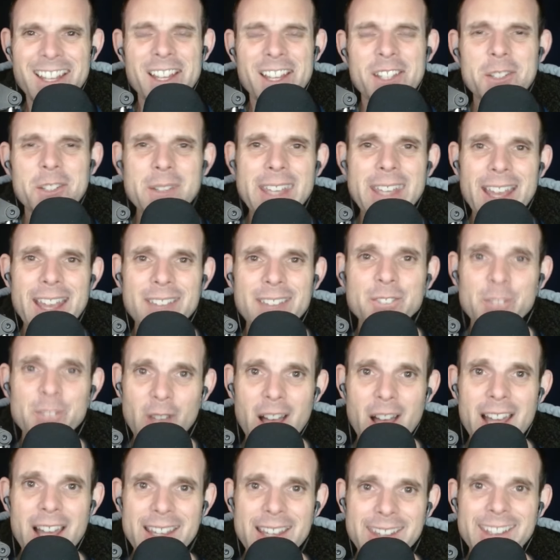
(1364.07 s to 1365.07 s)
You can't
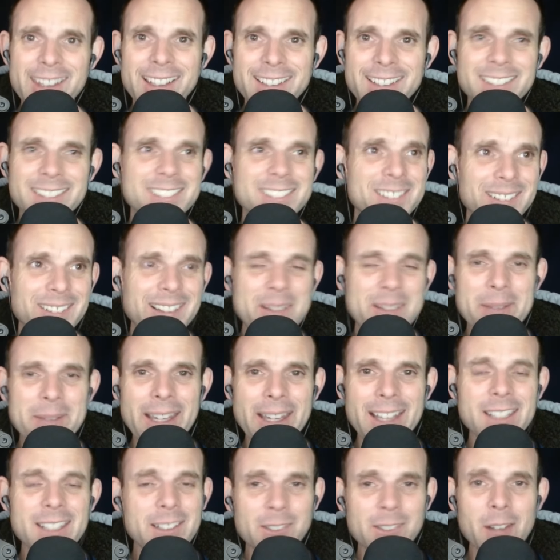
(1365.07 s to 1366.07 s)
fly, kid. Sorry,
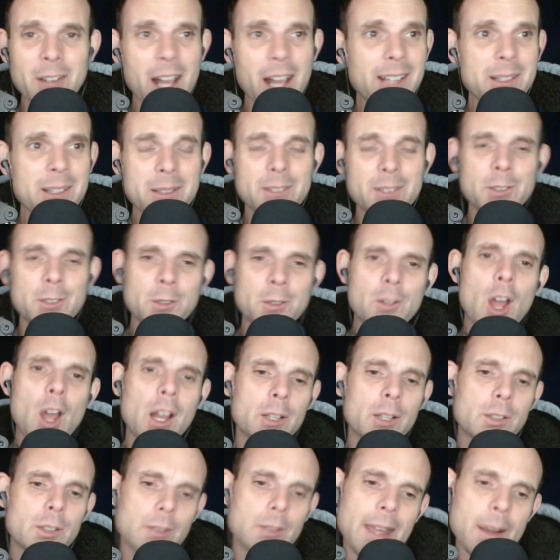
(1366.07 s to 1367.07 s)
man. You're
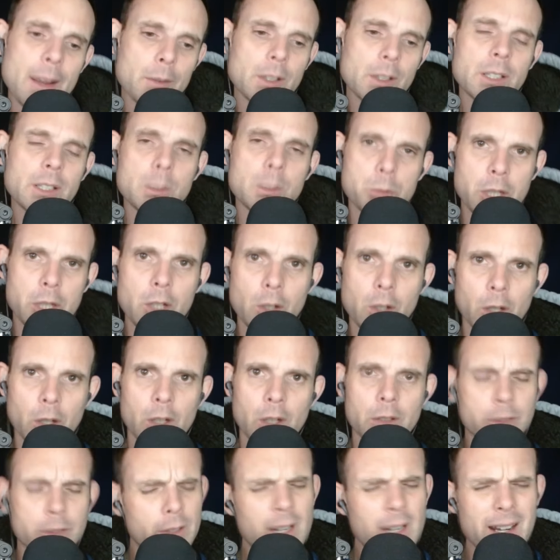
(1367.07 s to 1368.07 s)
not ever going to be a
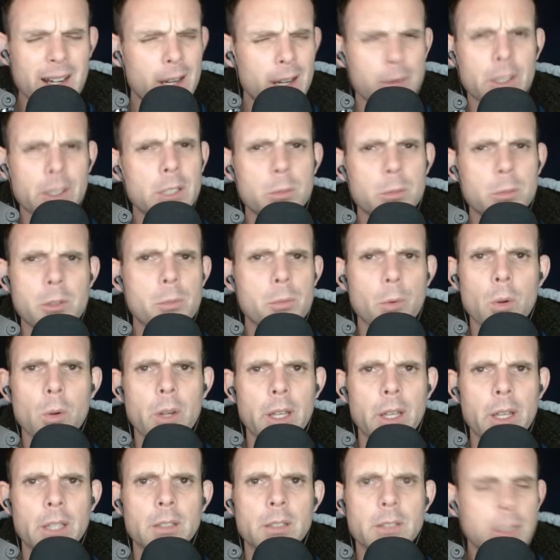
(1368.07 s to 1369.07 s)
girl. You're not ever going to be a
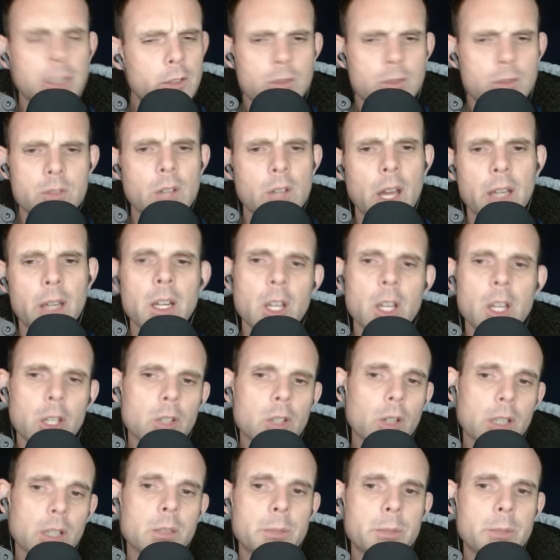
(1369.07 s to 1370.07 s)
boy. Like, you're just not.
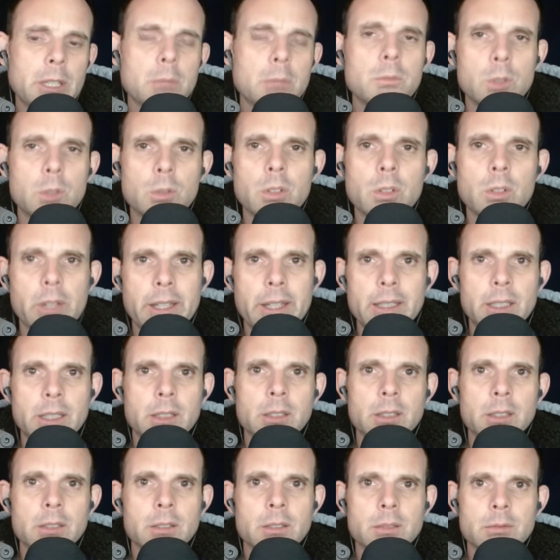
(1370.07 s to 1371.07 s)
You're going to be a
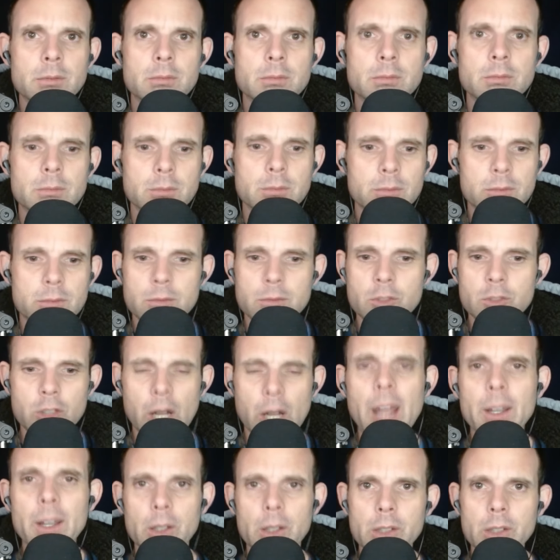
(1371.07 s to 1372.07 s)
mutilated
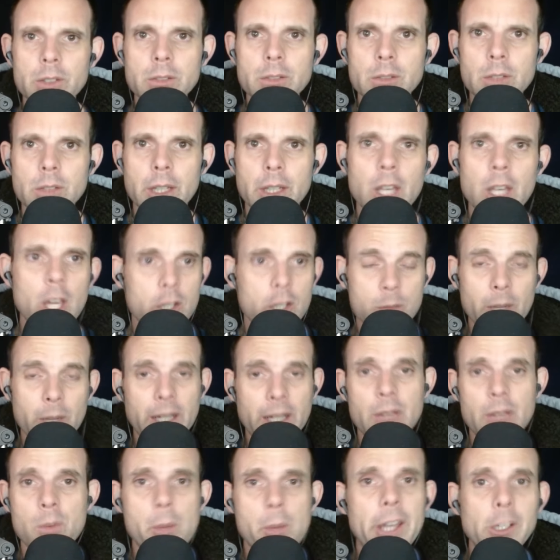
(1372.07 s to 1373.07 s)
child. Like, you might
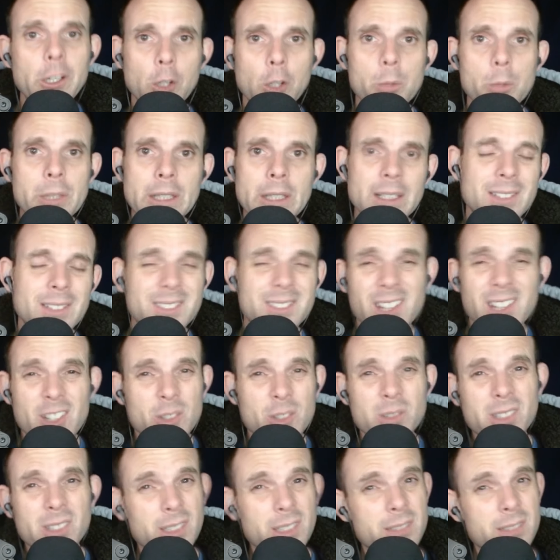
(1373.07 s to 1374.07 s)
have a micro penis, not
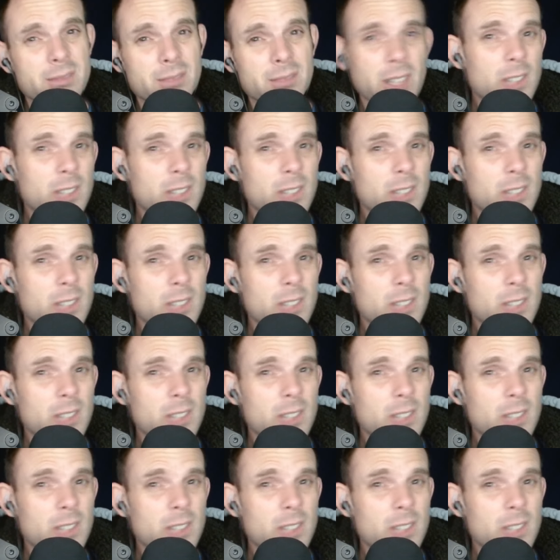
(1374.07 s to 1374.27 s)
so good.